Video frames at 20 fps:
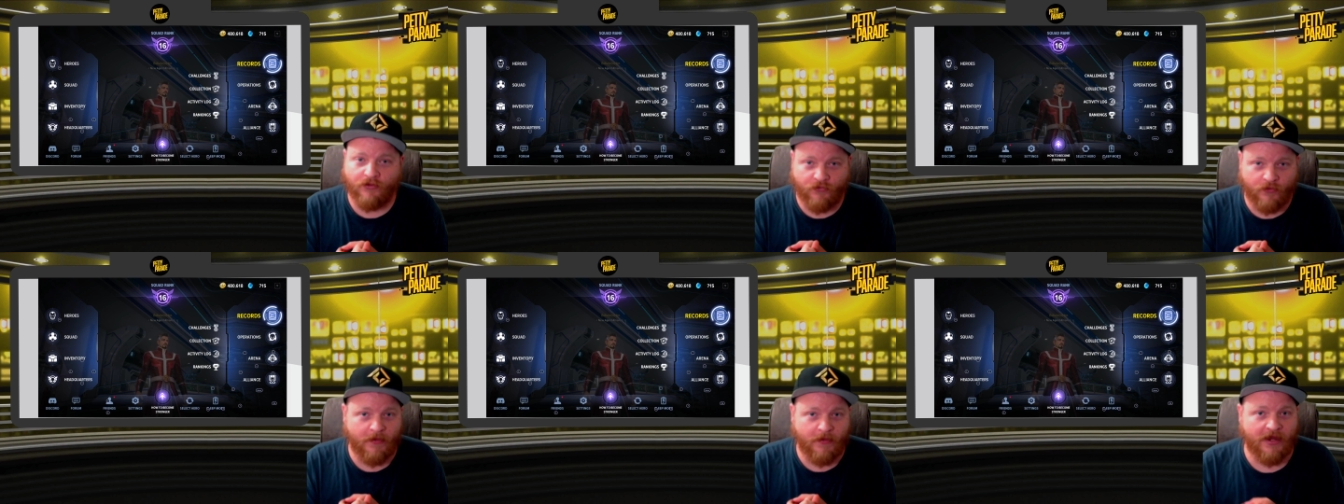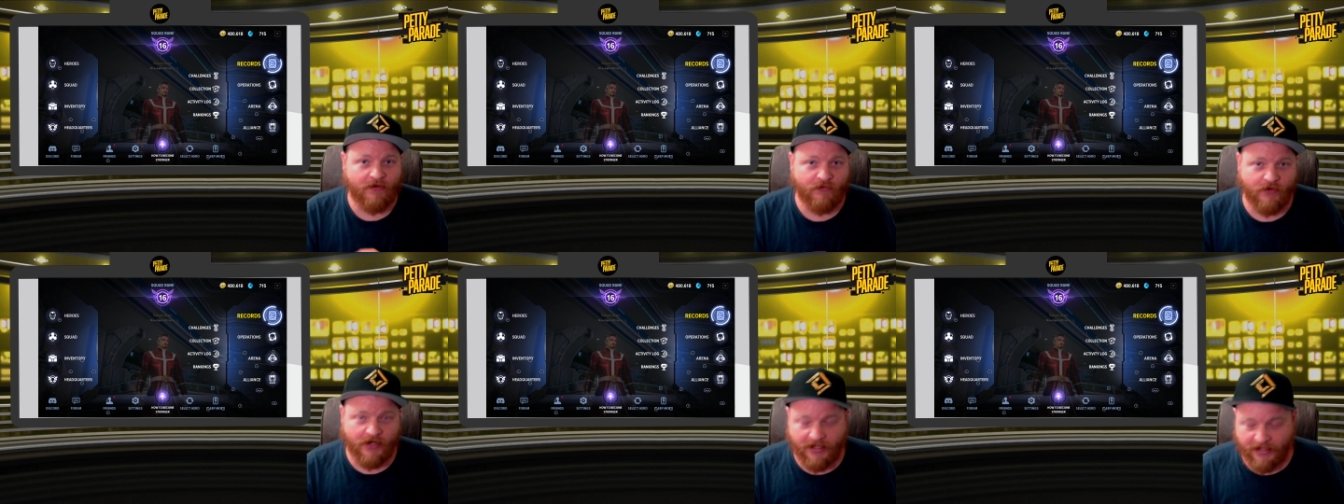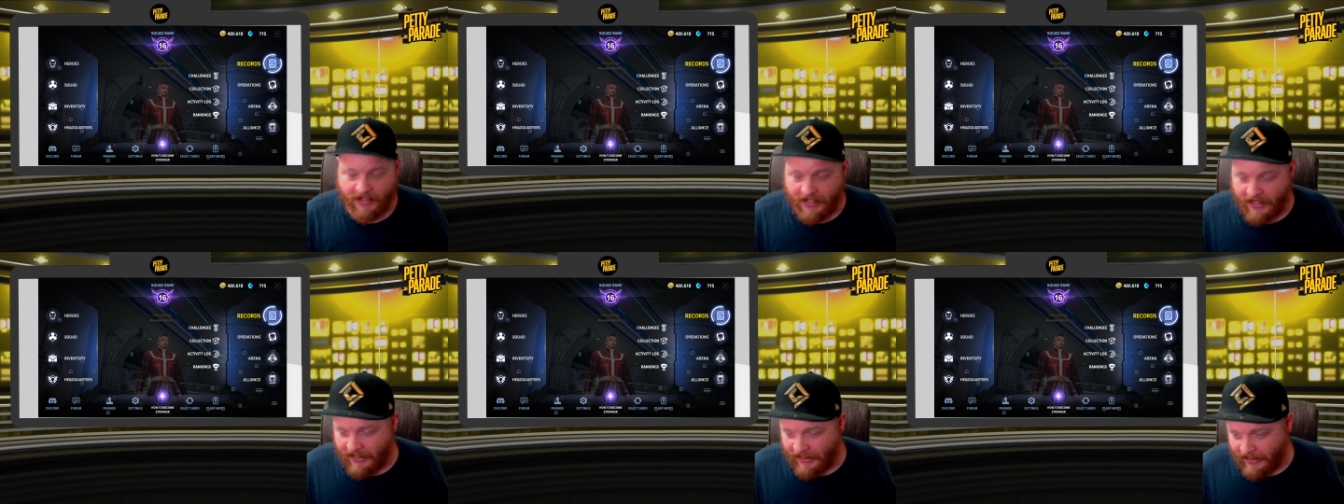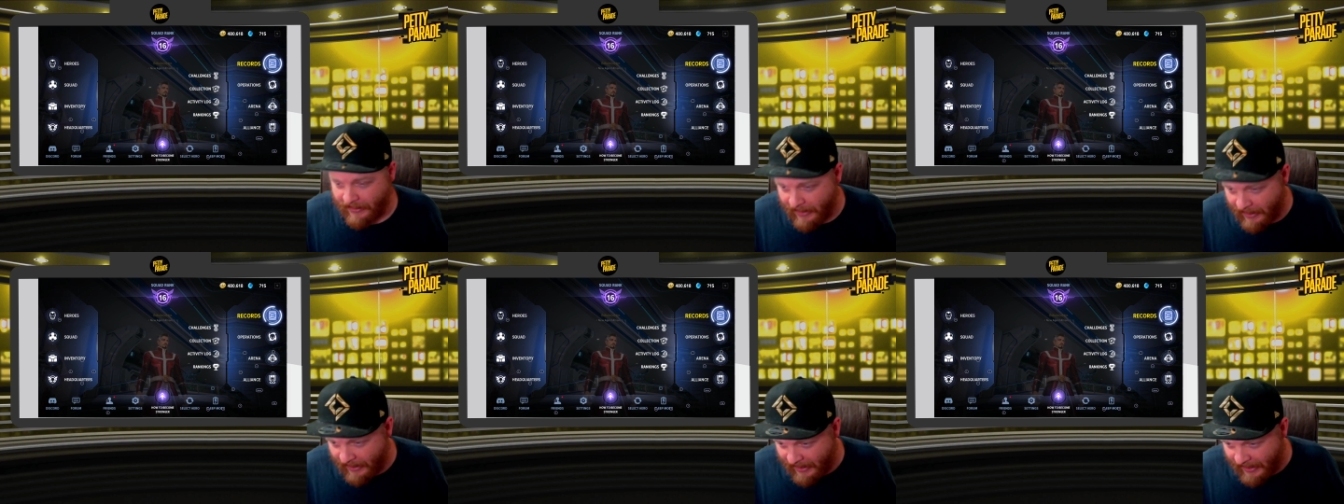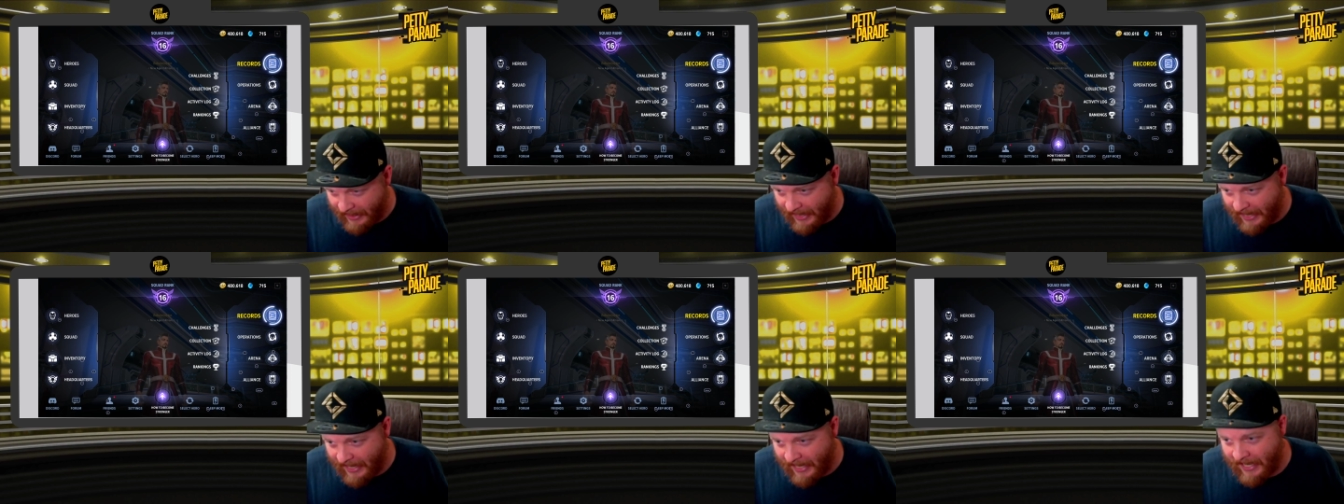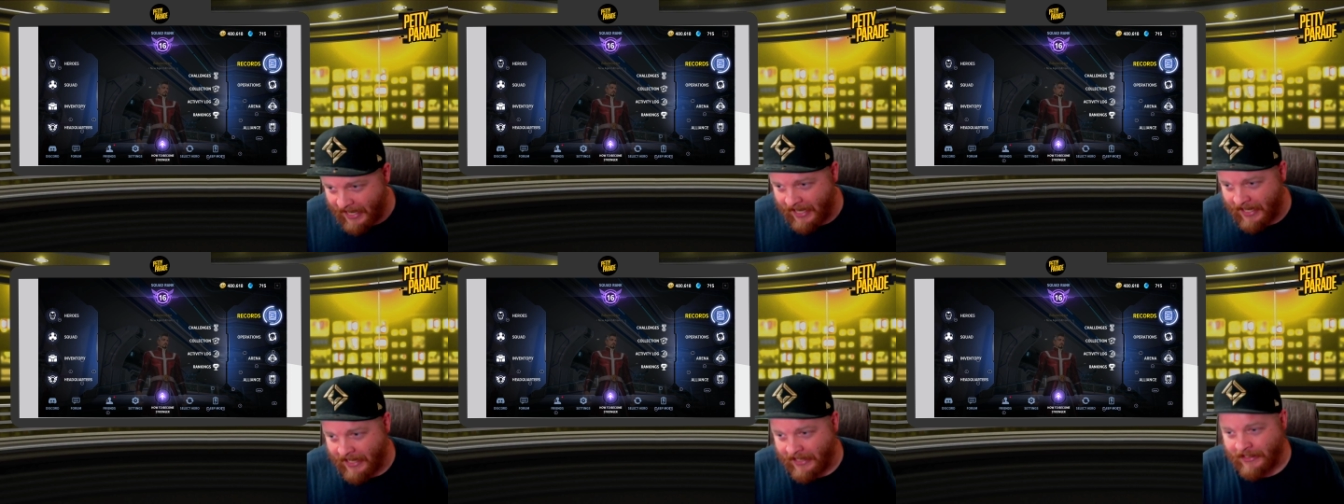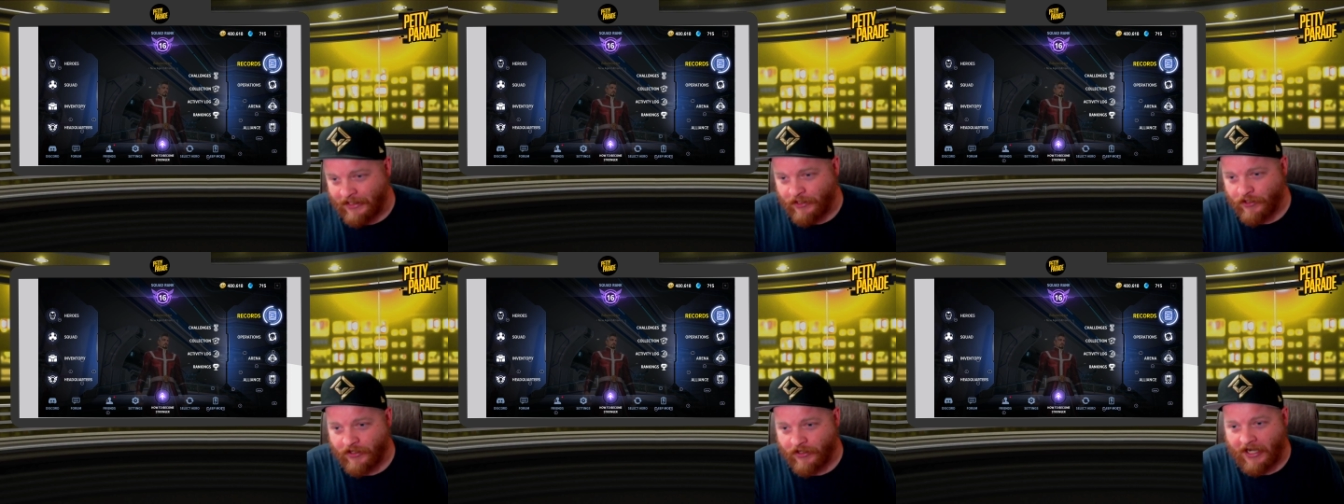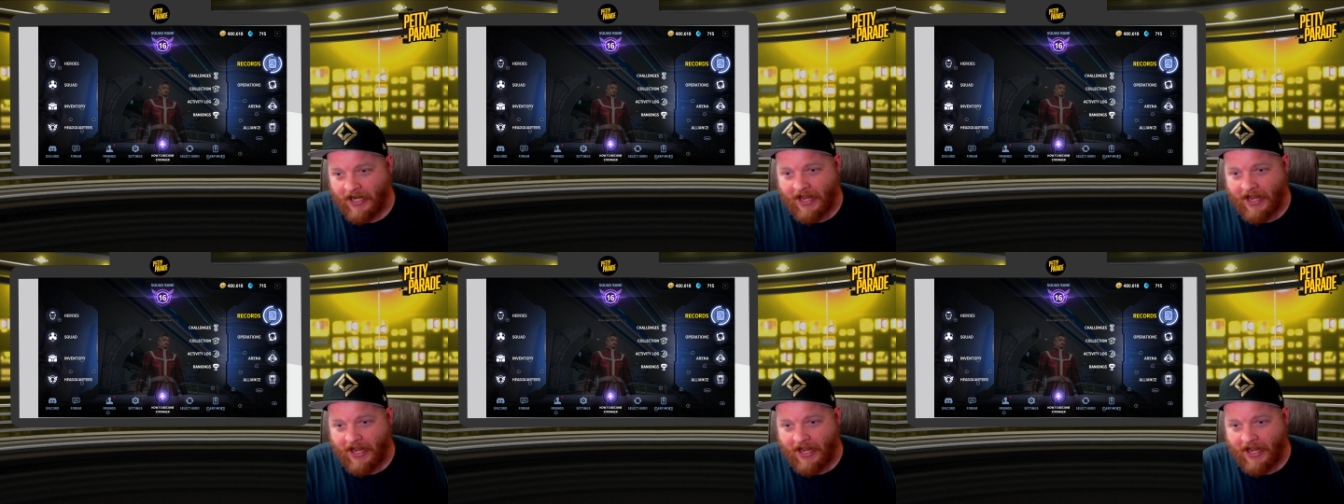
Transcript: from everything, and you're going